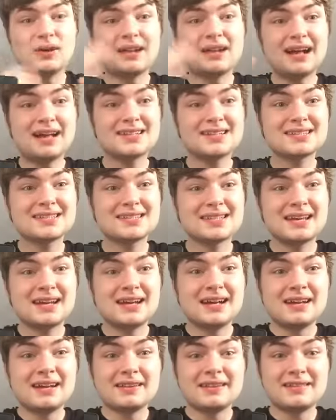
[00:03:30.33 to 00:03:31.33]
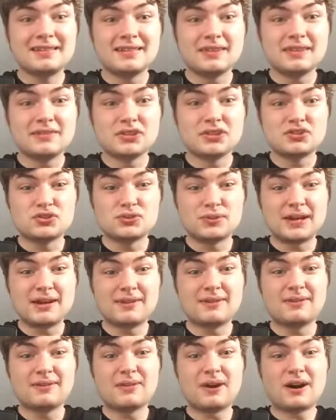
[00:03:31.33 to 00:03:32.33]
and as the trio
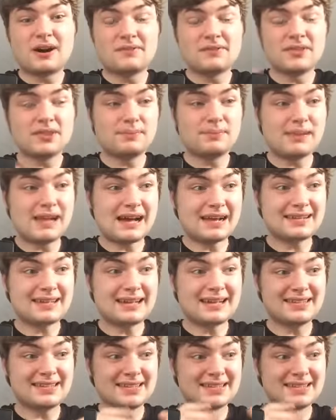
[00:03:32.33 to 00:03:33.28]
arrive at the Black Gate,